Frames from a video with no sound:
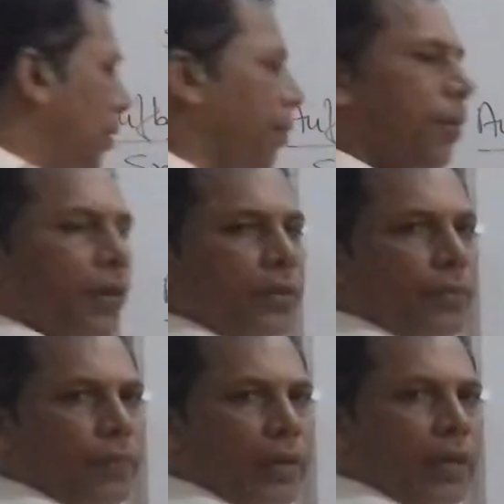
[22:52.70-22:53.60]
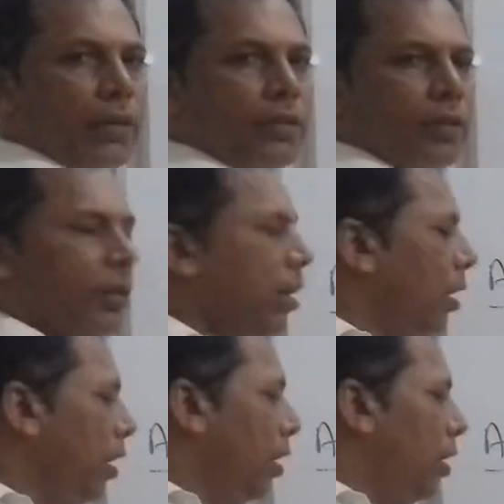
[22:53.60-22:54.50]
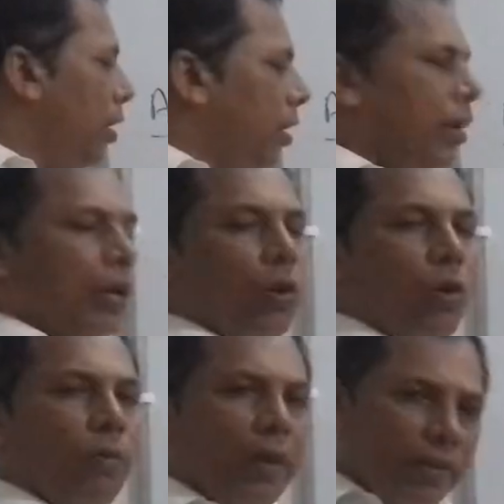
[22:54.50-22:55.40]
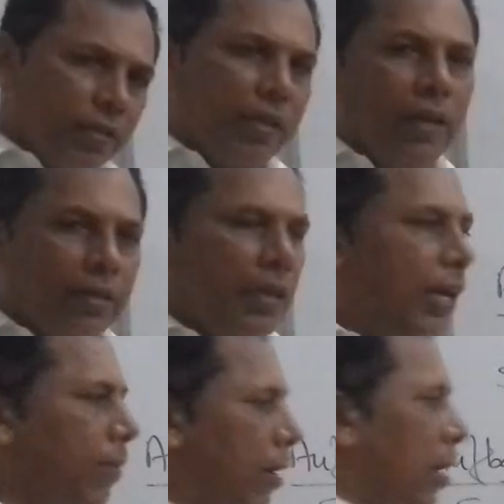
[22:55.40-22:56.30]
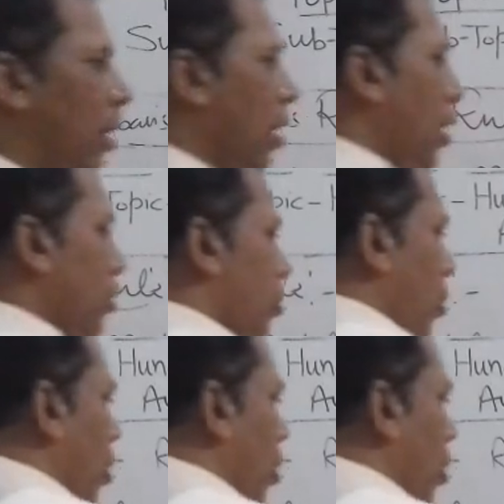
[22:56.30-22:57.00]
will first fills in lowest energy level. So